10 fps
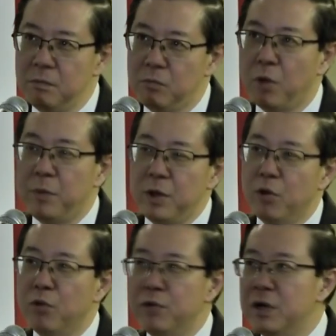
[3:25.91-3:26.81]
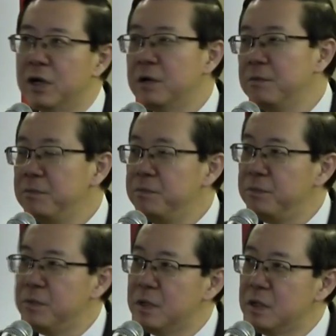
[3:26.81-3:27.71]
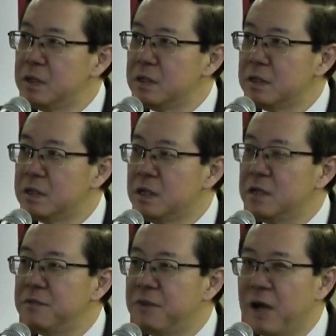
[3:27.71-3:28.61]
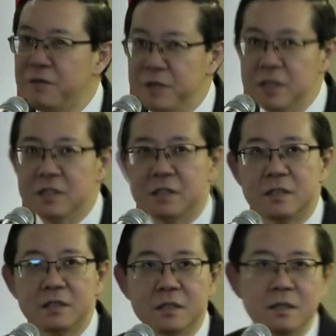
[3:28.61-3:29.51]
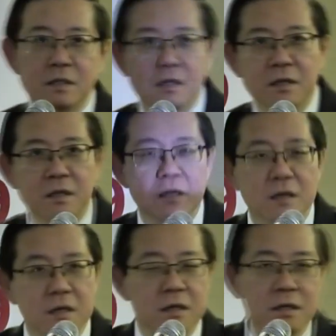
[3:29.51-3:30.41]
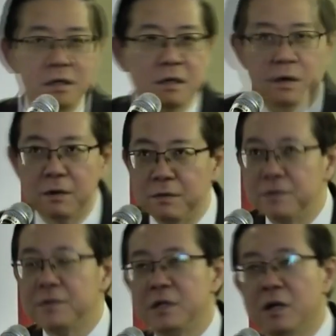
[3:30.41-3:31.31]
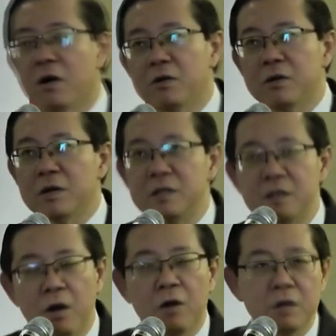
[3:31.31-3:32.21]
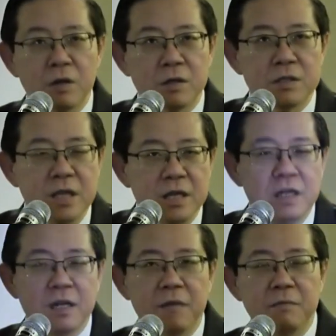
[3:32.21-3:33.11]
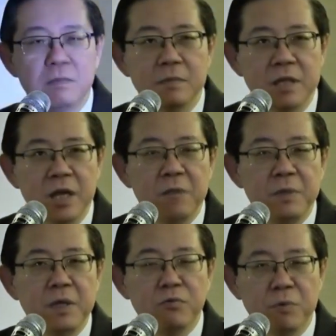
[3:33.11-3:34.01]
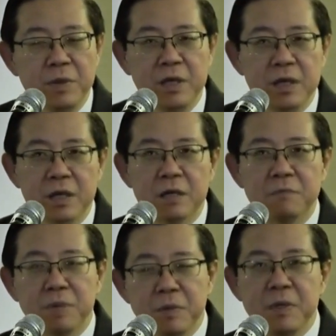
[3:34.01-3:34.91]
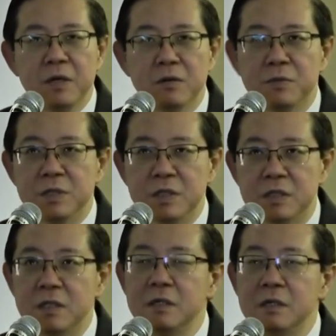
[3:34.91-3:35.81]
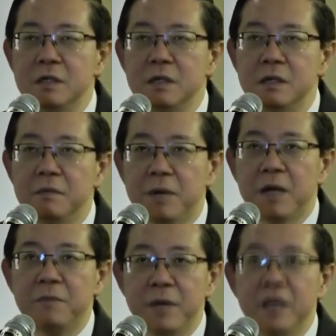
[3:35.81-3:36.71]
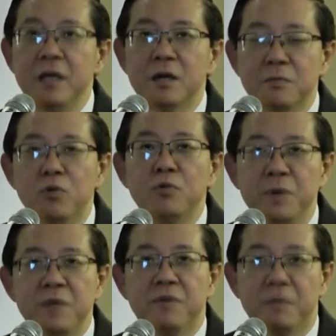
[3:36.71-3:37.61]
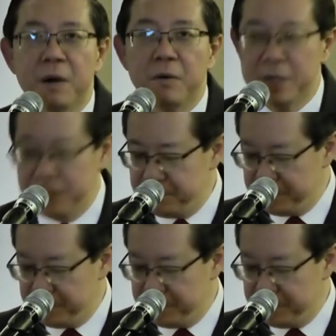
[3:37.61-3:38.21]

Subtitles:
probably over 35 years of the orthodox thinking that DAP would be a permanent opposition by making a bold bid for power,